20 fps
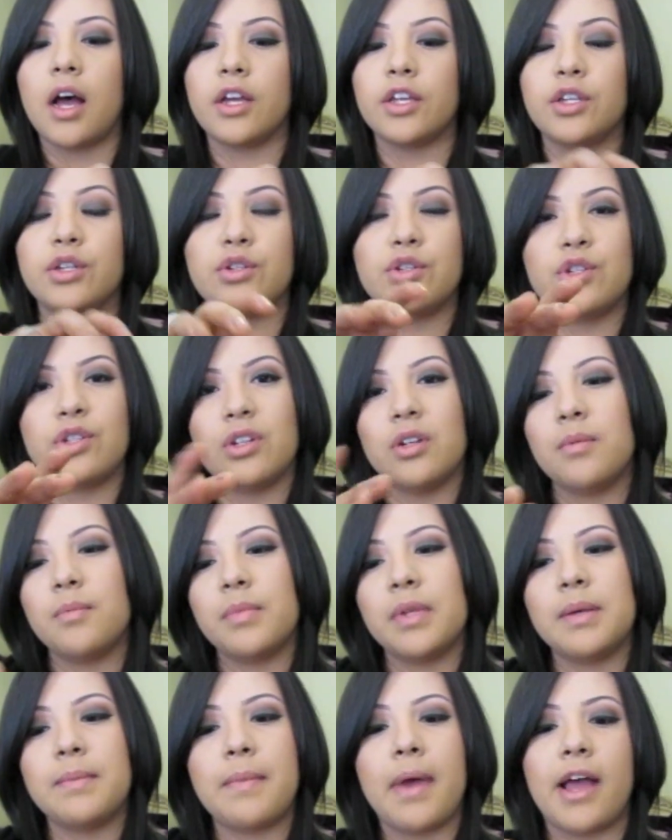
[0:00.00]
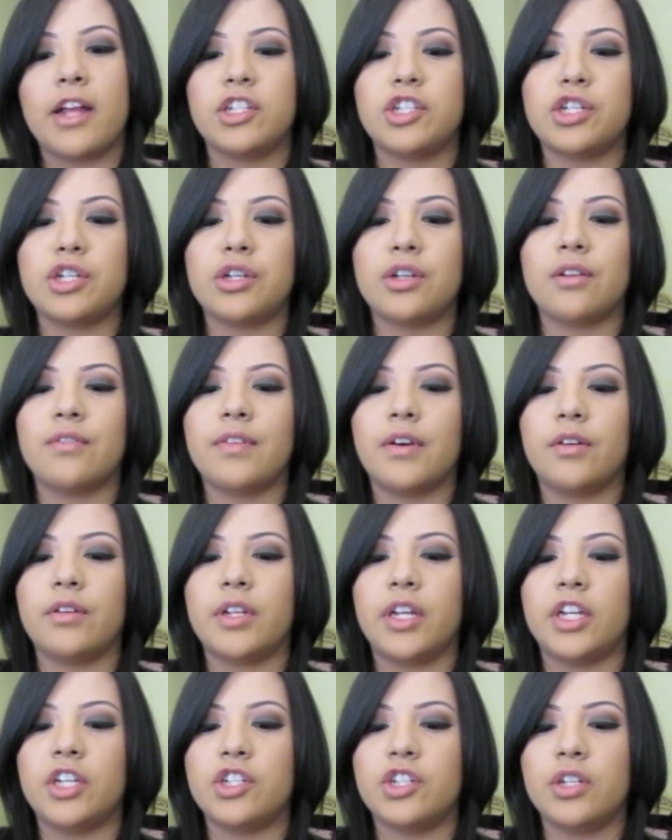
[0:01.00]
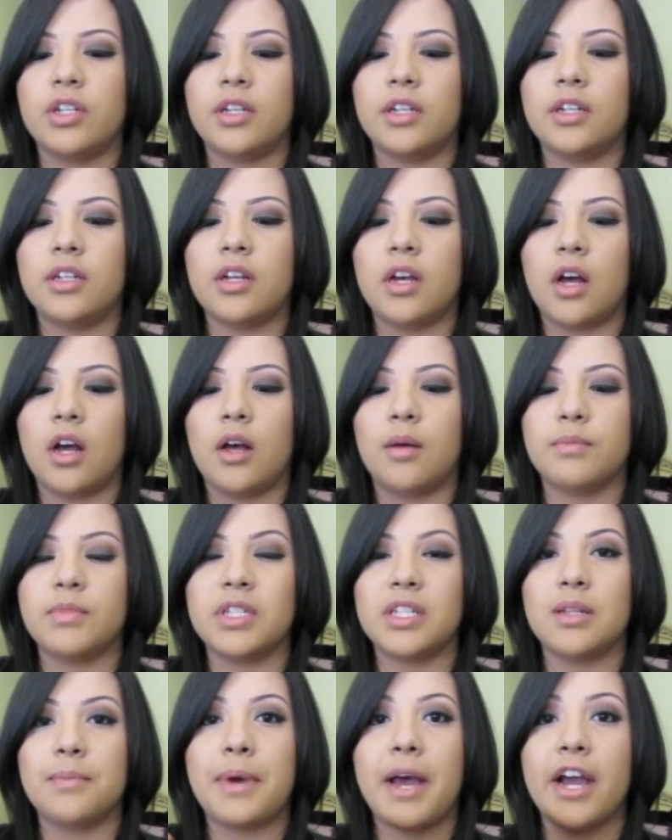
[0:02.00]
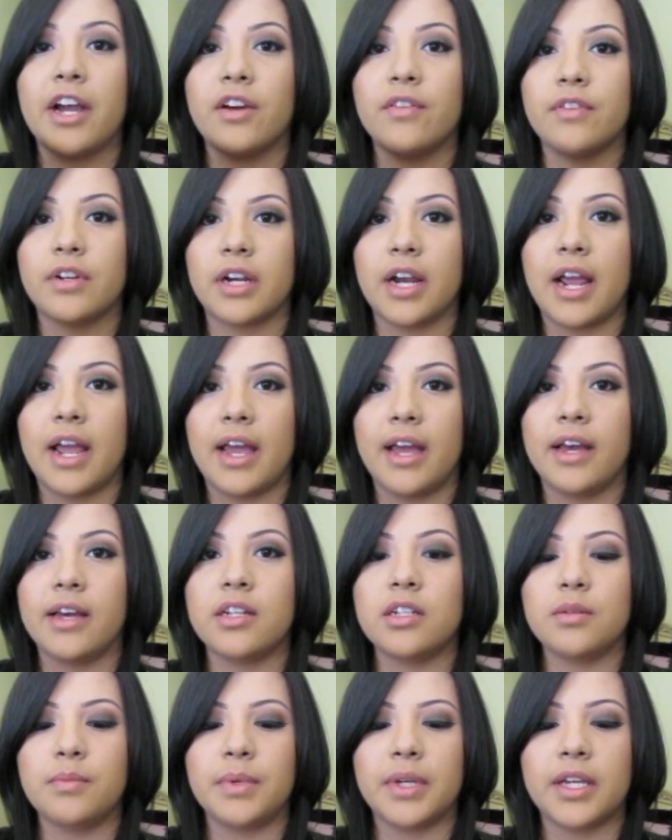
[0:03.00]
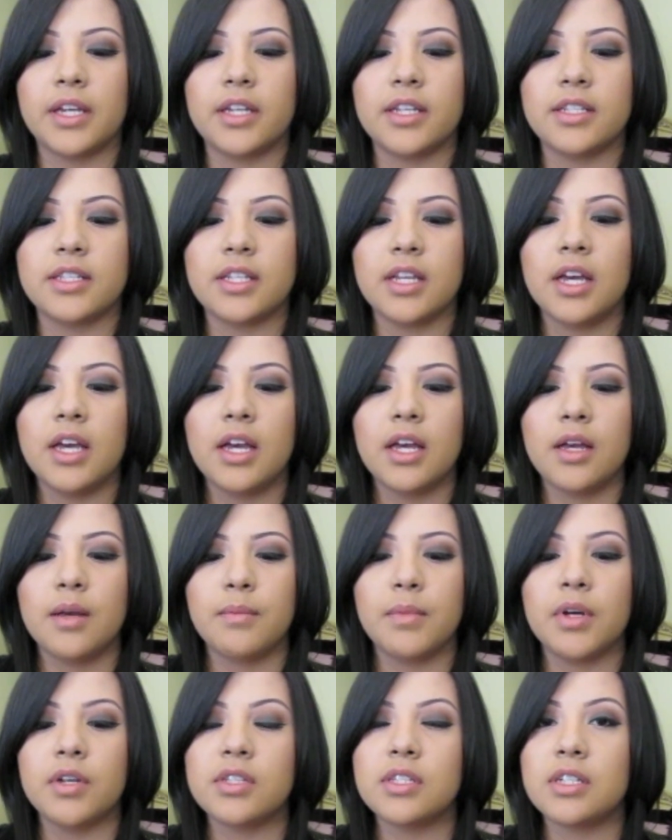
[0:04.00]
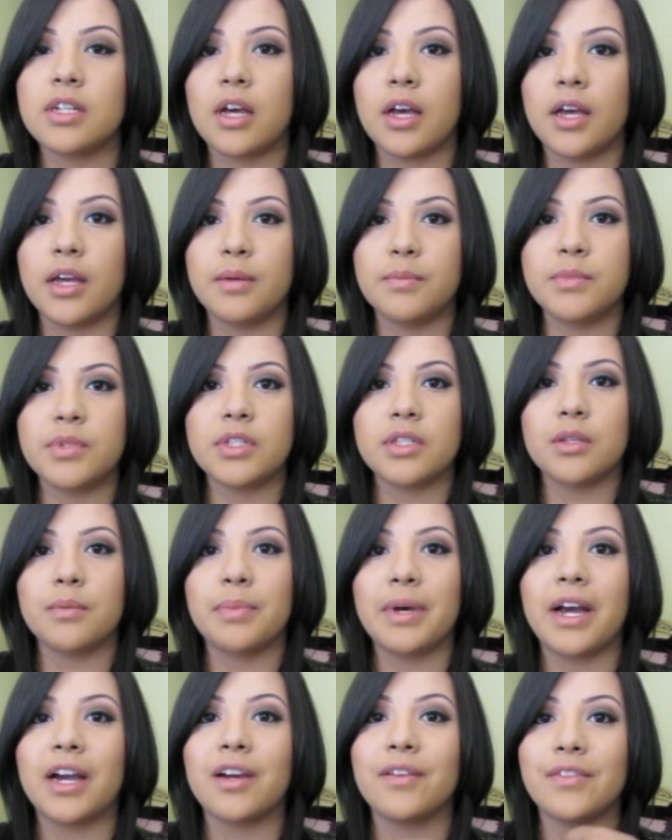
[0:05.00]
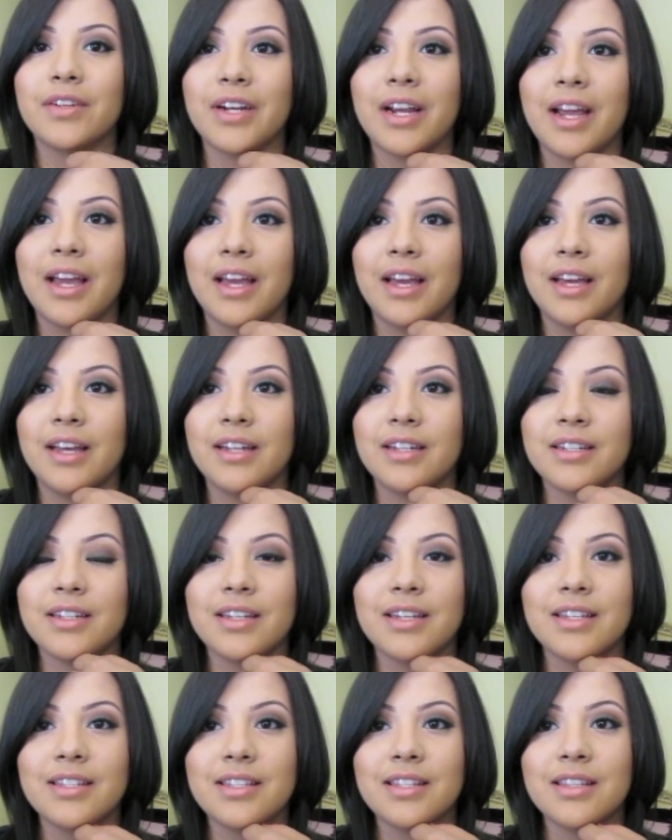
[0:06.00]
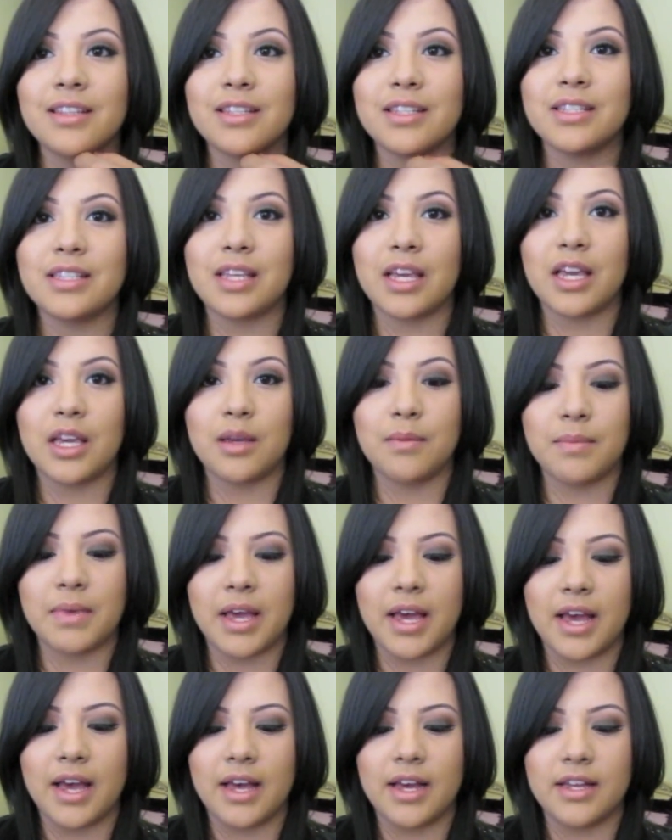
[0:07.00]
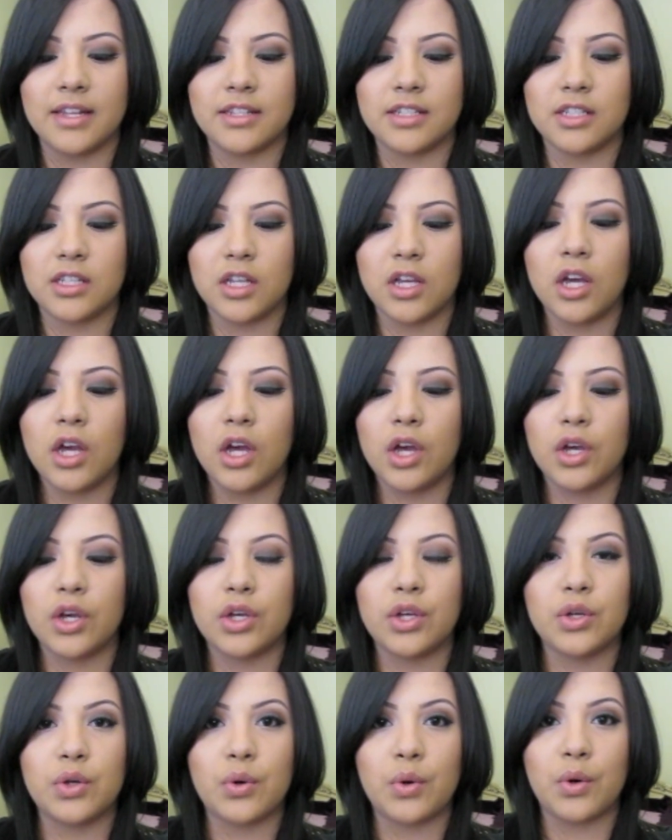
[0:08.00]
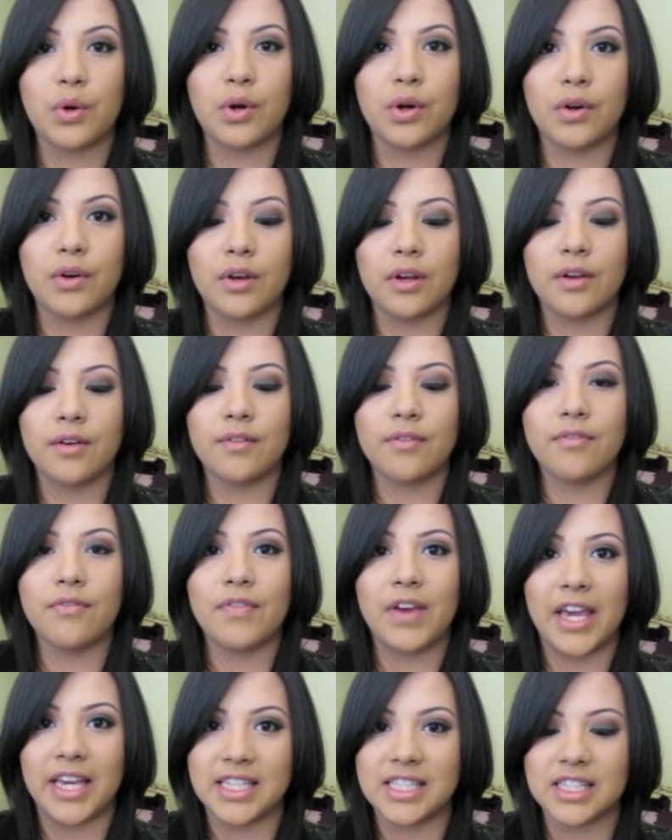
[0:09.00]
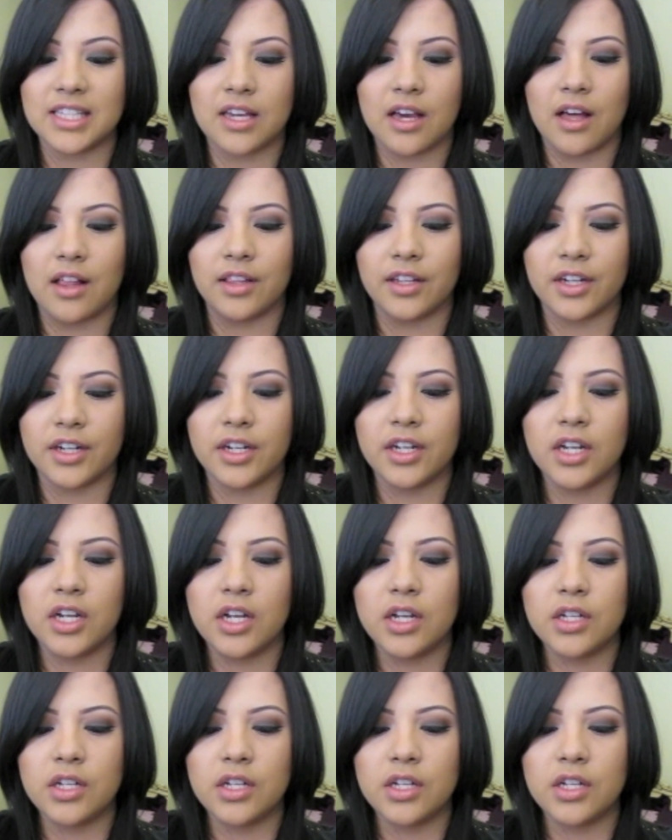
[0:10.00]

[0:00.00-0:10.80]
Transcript: You shouldn't be matching your foundation to the back of your hand, because most times the back of your hand isn't the same as your face color.